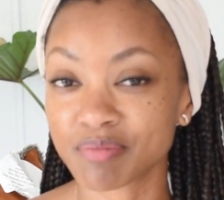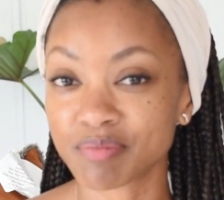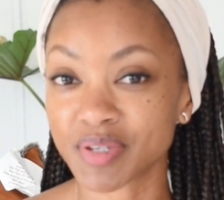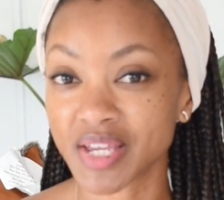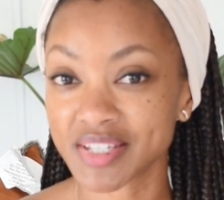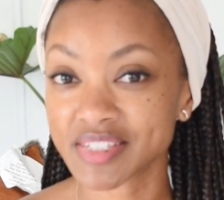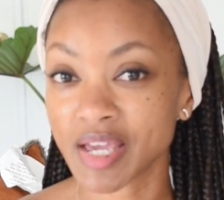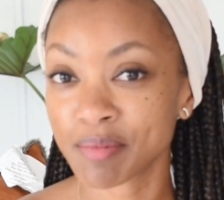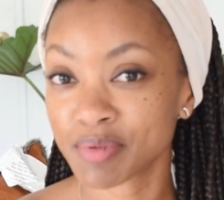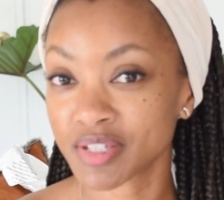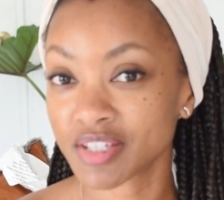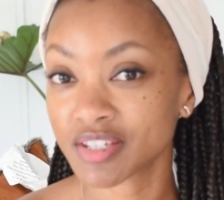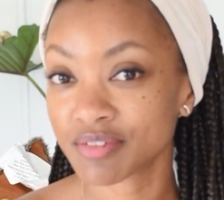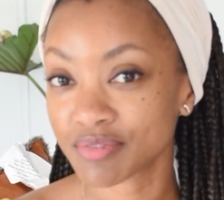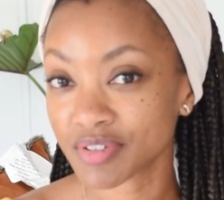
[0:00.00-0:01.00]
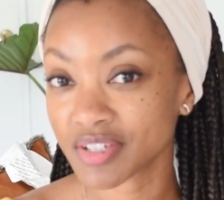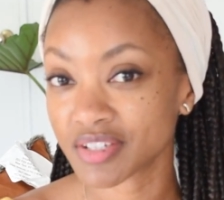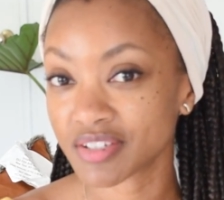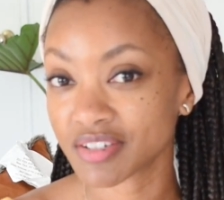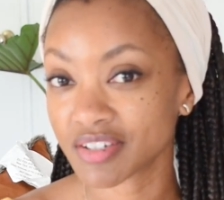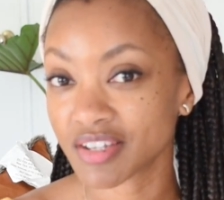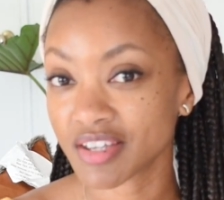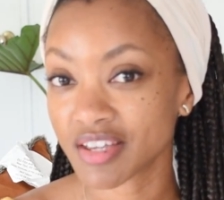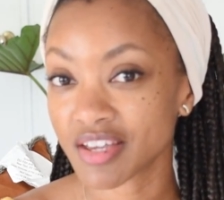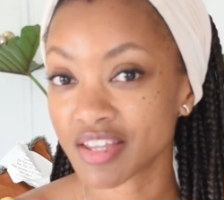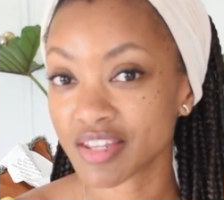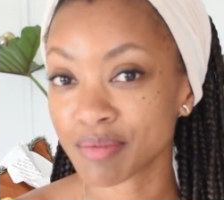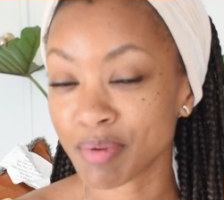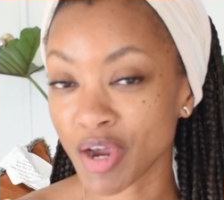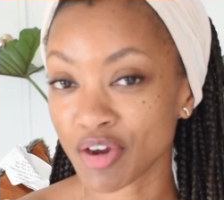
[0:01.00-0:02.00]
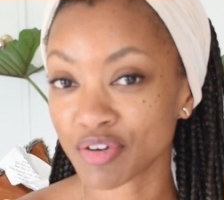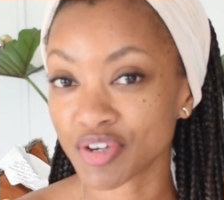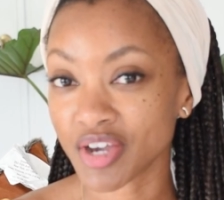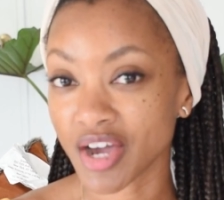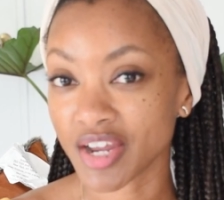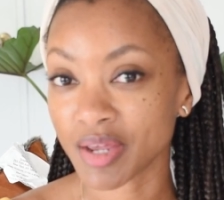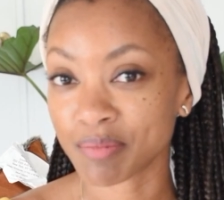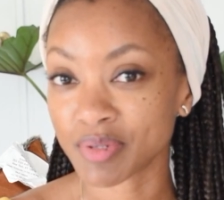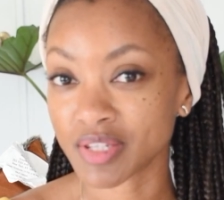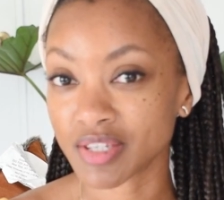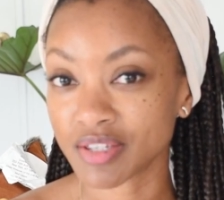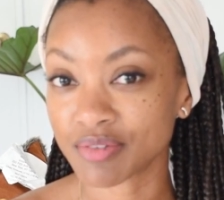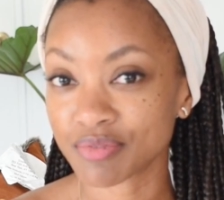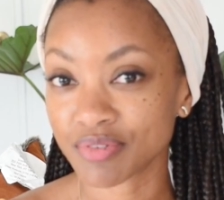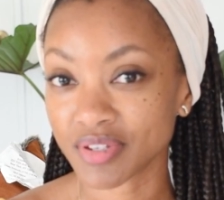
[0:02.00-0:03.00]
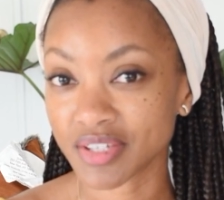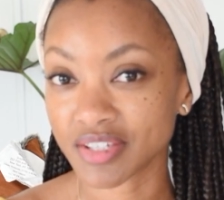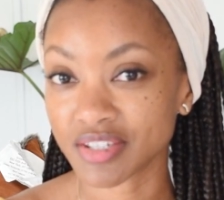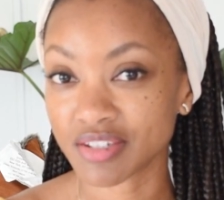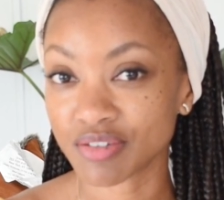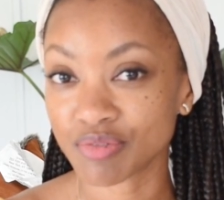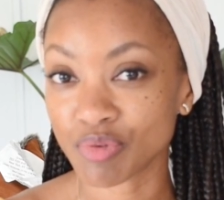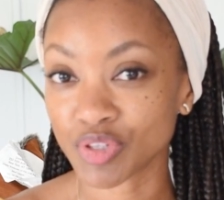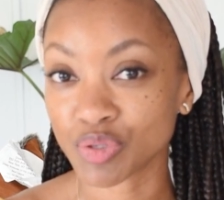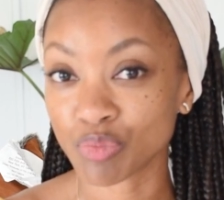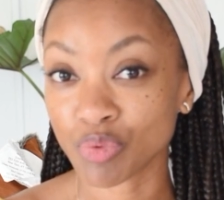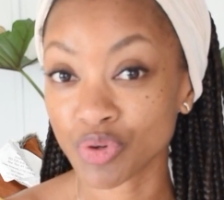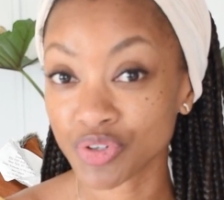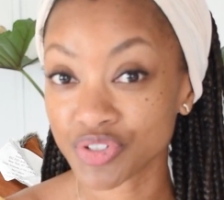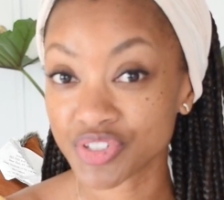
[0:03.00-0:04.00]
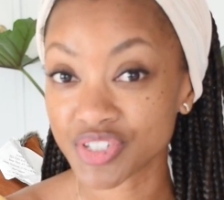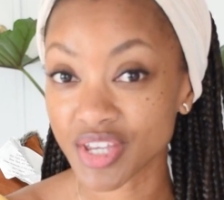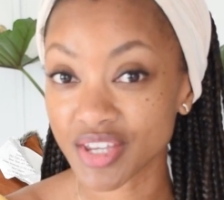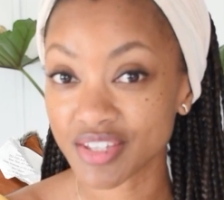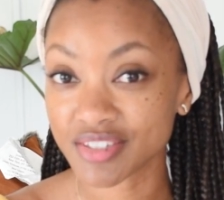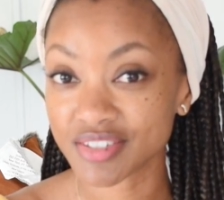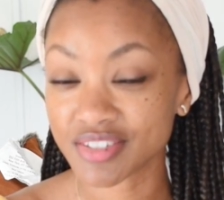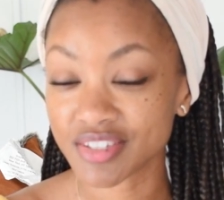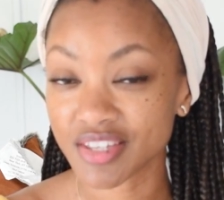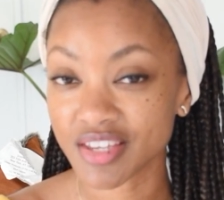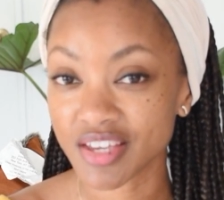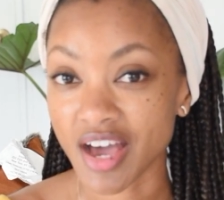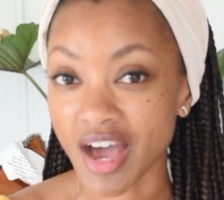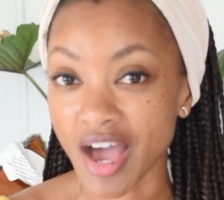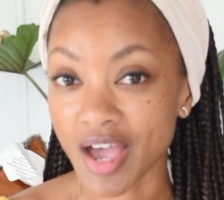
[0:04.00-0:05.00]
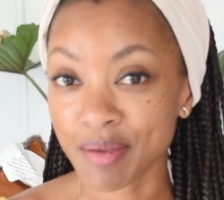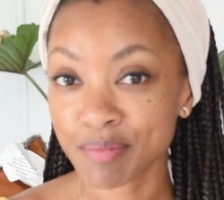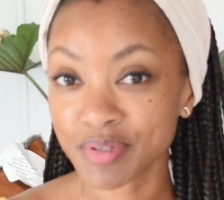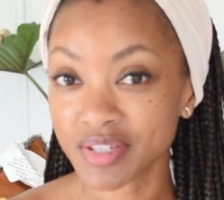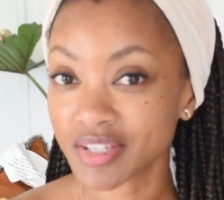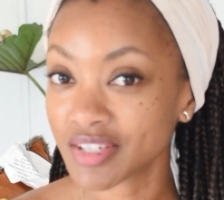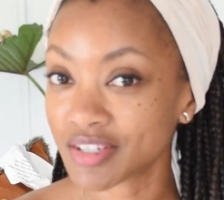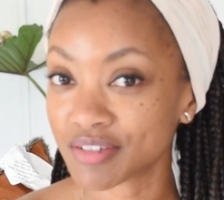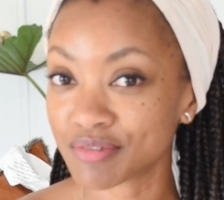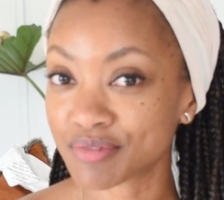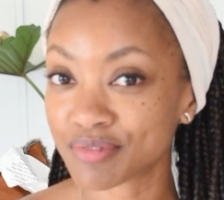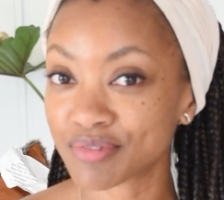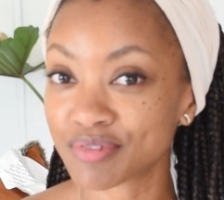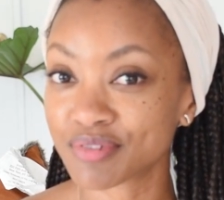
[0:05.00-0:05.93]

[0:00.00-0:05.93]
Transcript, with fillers: Because I believe in the power of God. I believe in what the word says. I believe